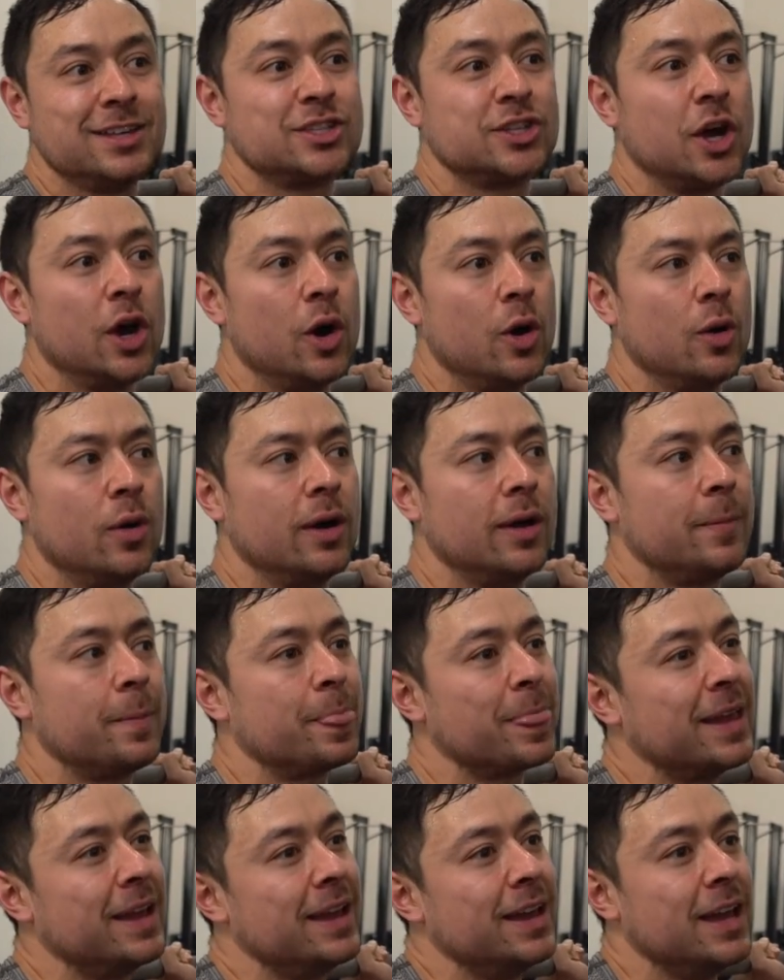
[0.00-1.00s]
So
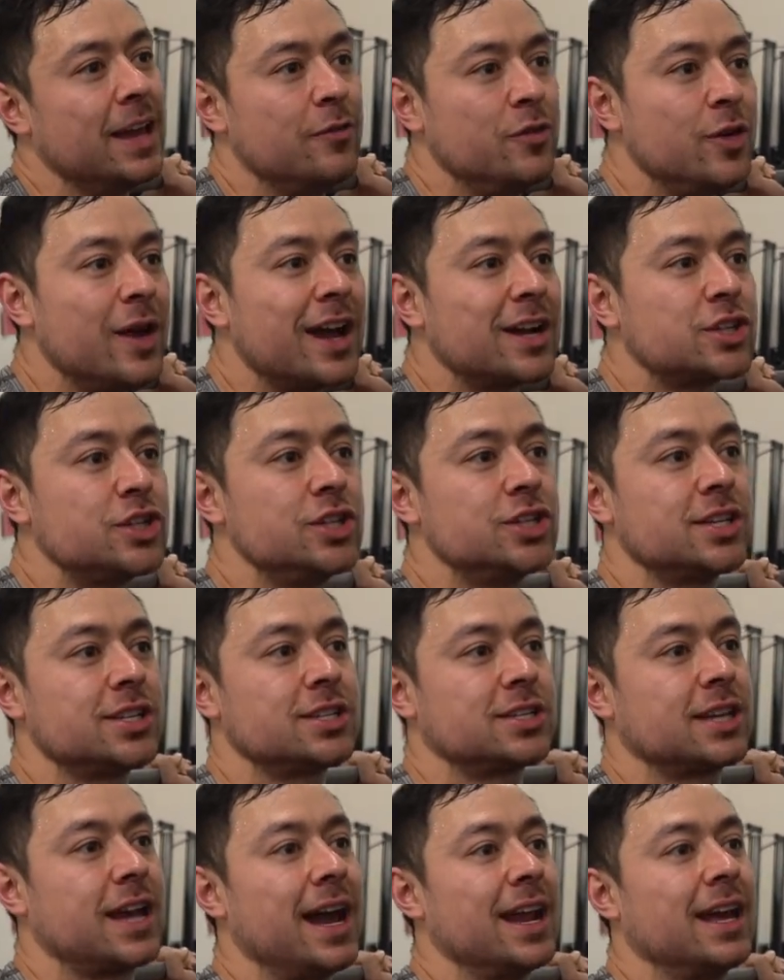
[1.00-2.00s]
if you actually
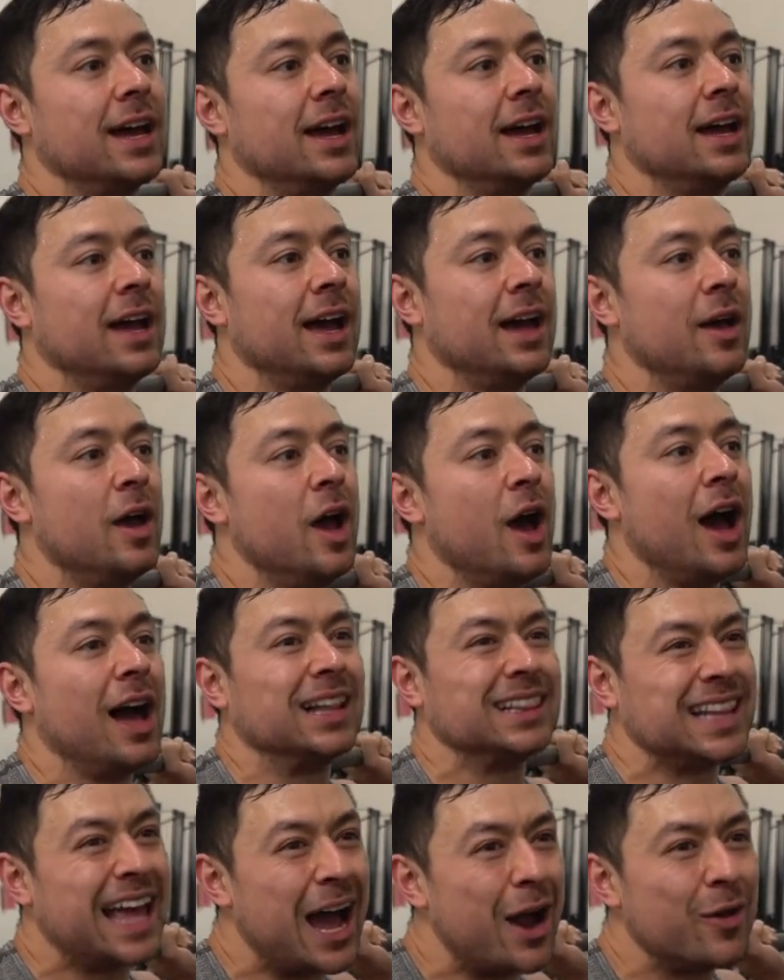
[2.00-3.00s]
just kind of
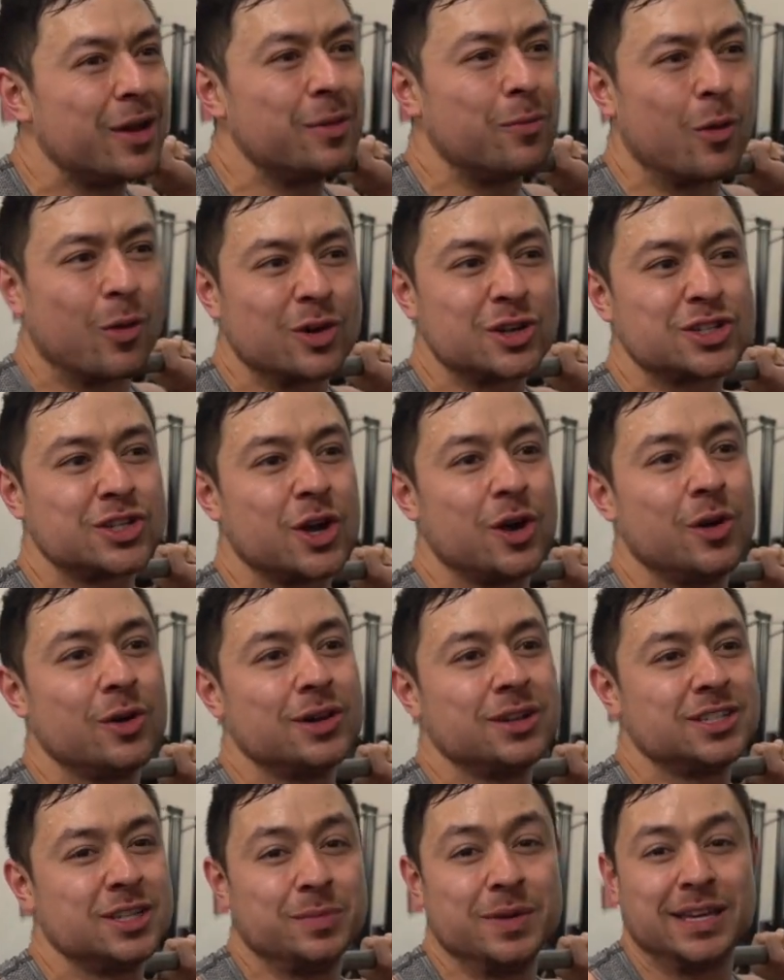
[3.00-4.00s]
allow it more so
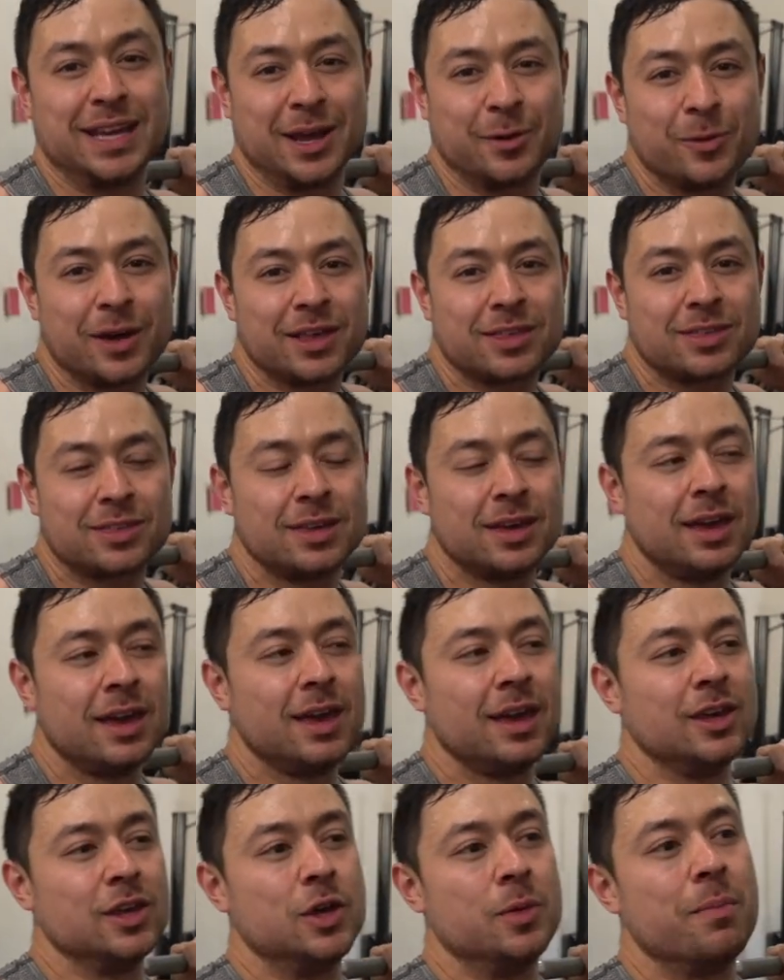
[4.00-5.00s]
to begin with,
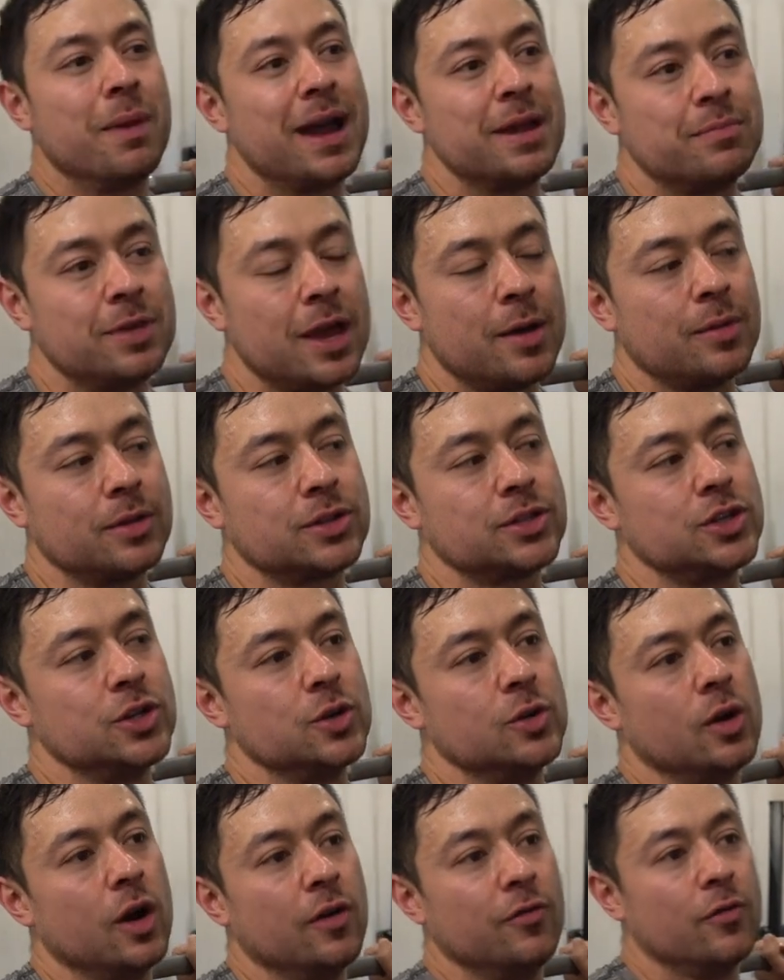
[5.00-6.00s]
you might be able
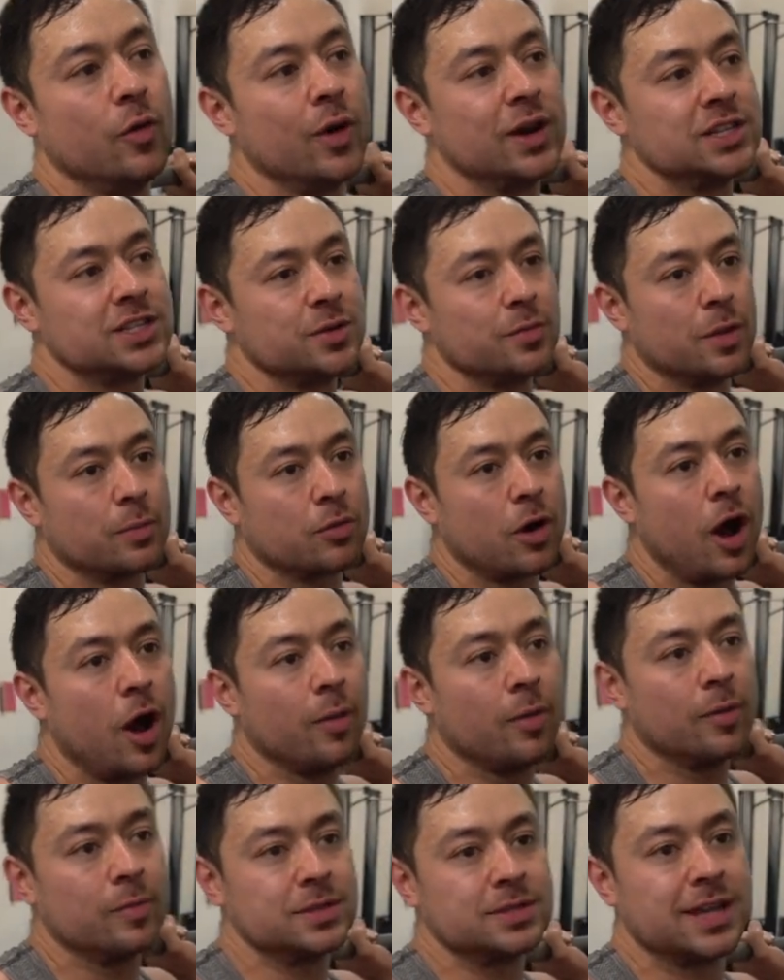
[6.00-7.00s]
to avoid some of the
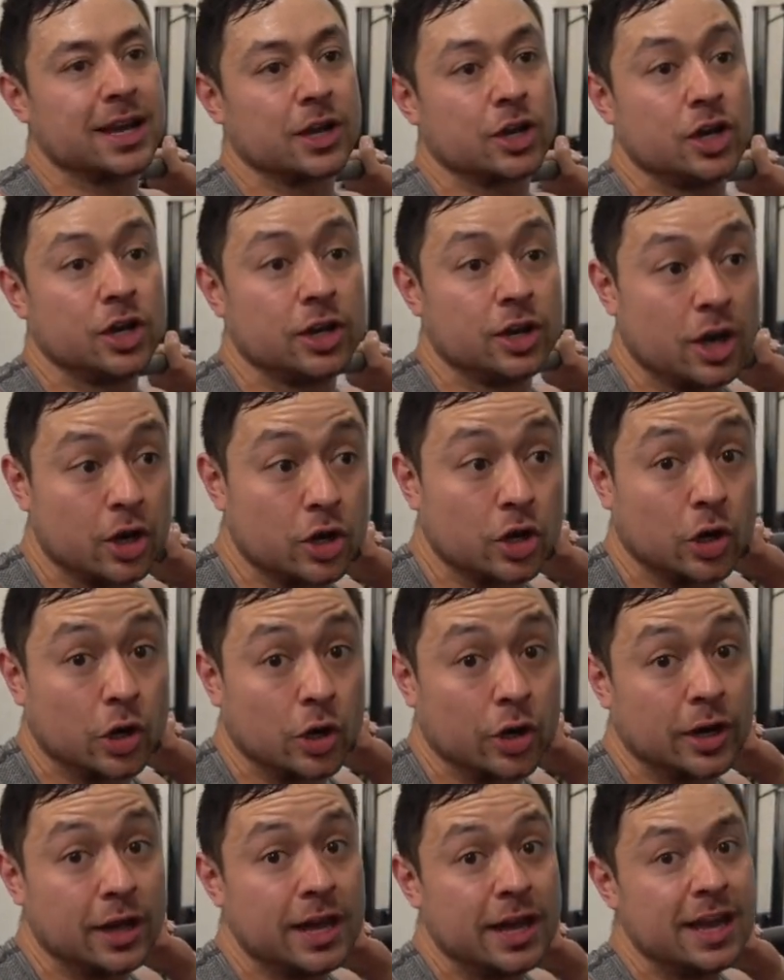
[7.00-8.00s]
problems that could
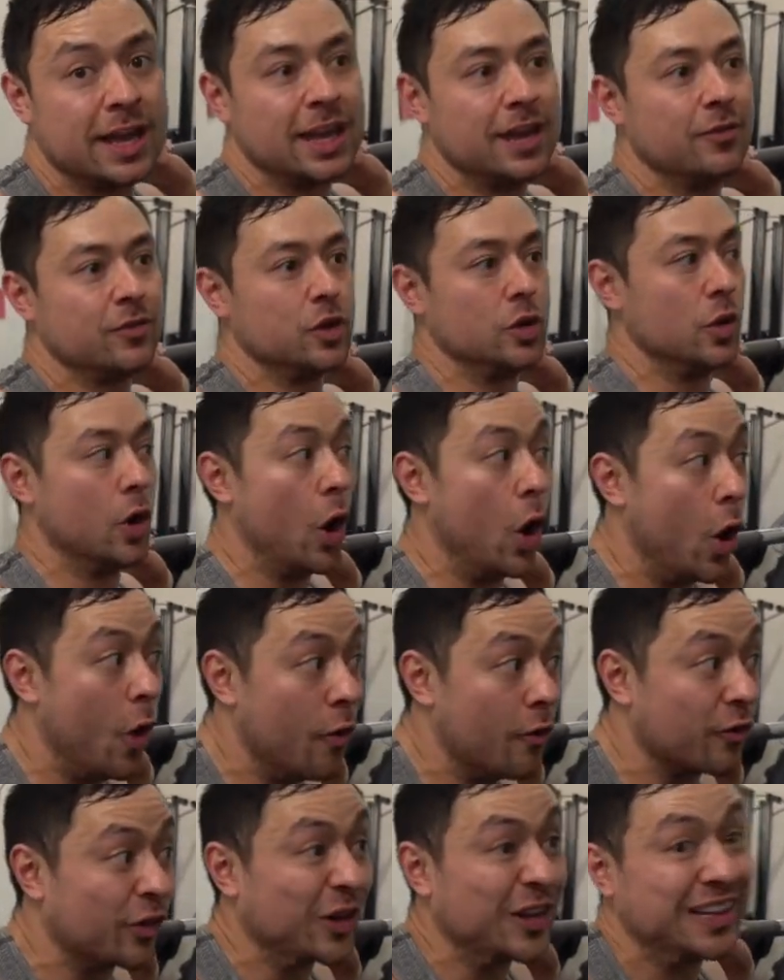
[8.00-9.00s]
occur if you
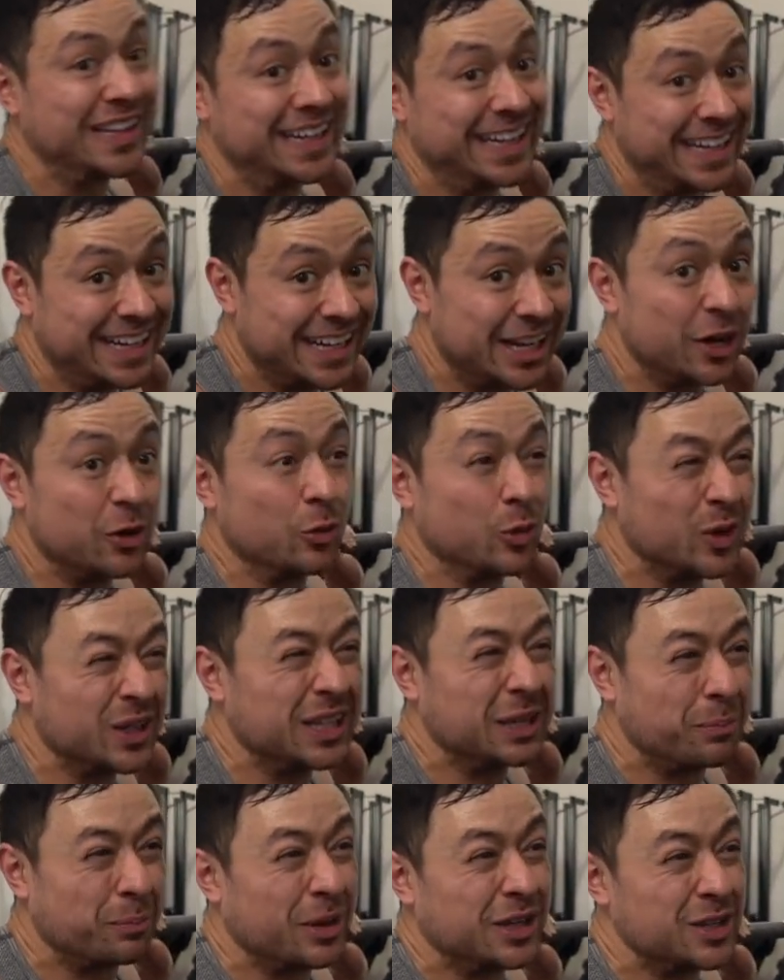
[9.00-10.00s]
overly
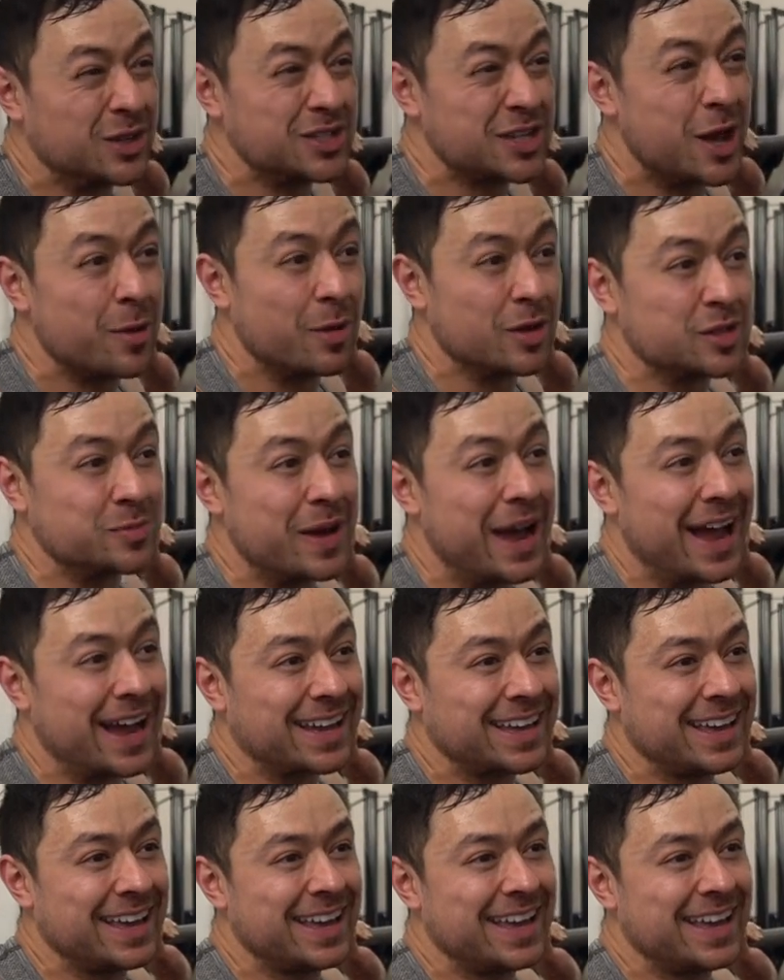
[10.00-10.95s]
really bring those elbows back.